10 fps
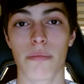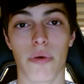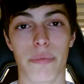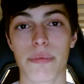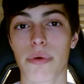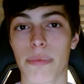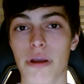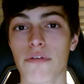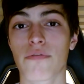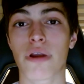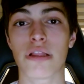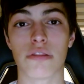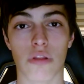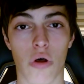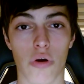But be prepared for a
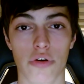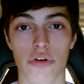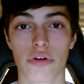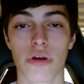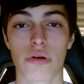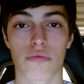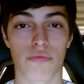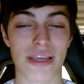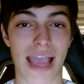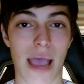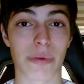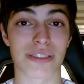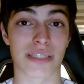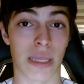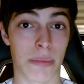longer rehab
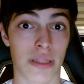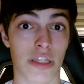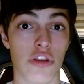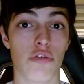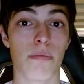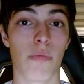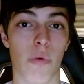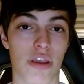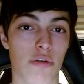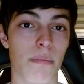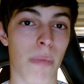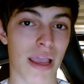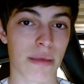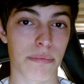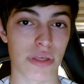assignment than what you
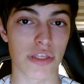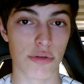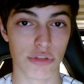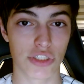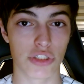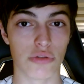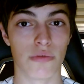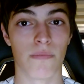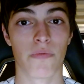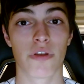might be used to